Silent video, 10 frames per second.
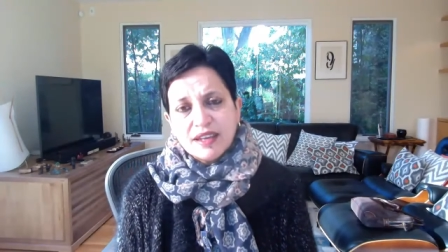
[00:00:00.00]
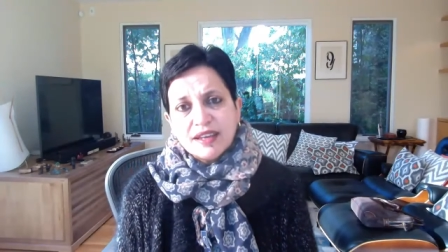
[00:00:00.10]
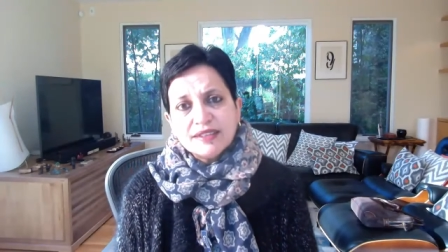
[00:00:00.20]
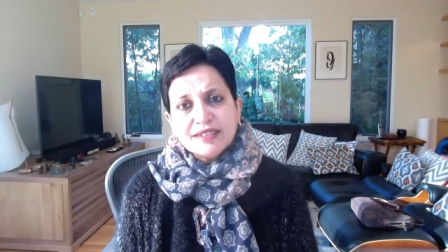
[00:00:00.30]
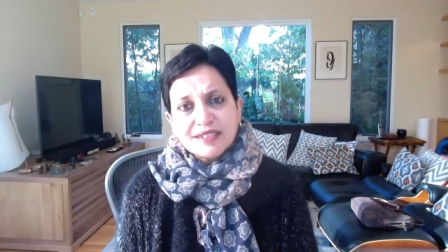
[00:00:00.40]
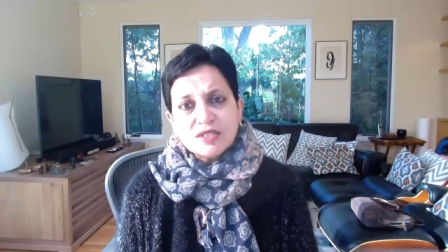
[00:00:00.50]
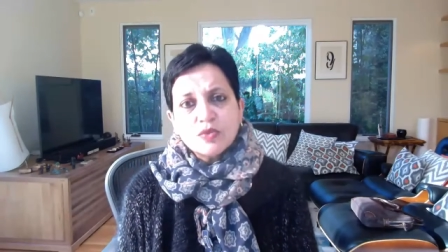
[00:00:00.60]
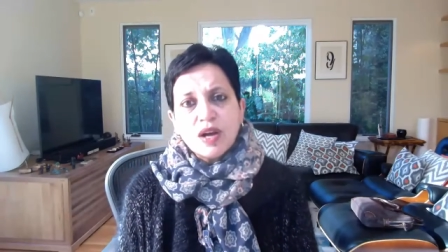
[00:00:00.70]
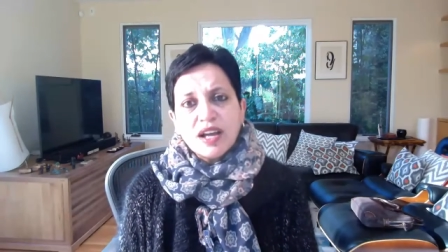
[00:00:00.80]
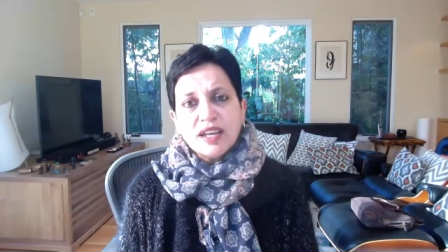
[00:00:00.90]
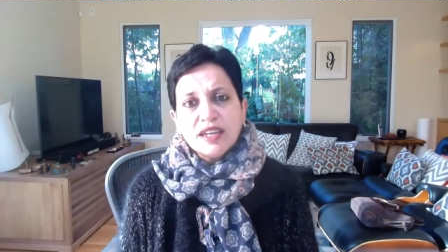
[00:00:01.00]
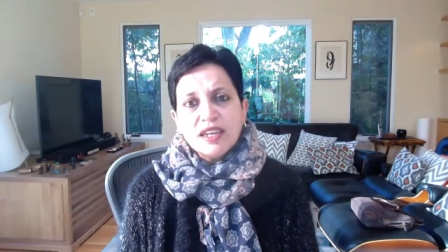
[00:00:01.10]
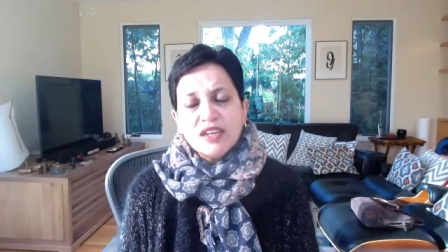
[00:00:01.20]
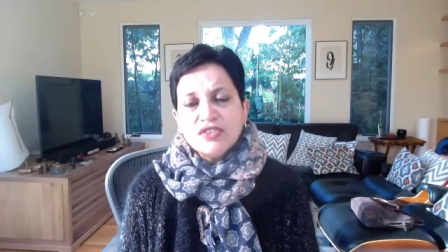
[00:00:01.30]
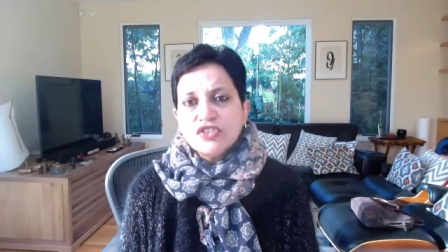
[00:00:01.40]
This is why
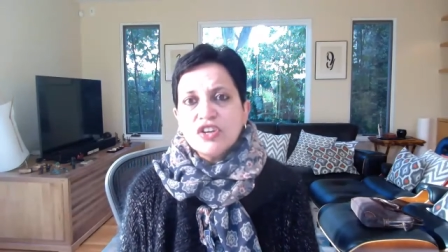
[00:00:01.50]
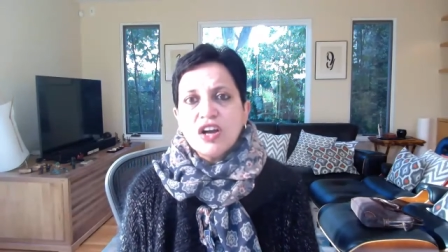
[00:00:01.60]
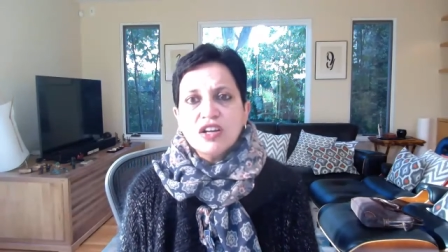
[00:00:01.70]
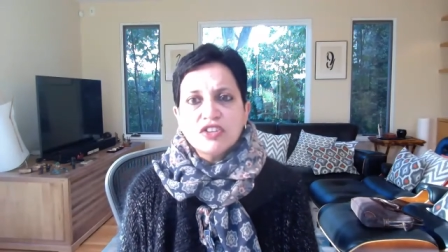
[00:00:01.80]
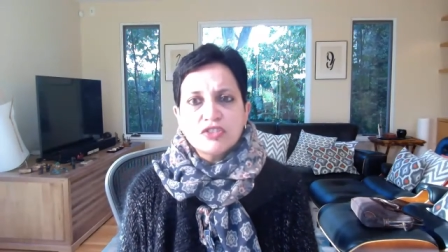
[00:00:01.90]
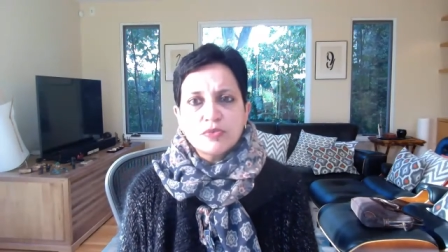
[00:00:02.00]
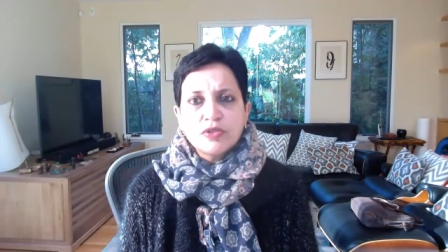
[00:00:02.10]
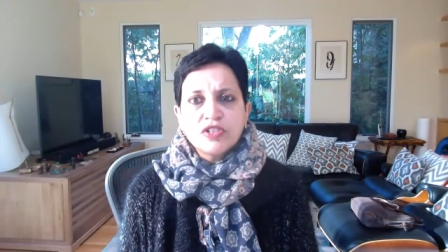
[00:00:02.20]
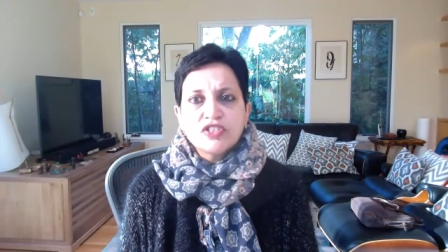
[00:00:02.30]
each young entrepreneur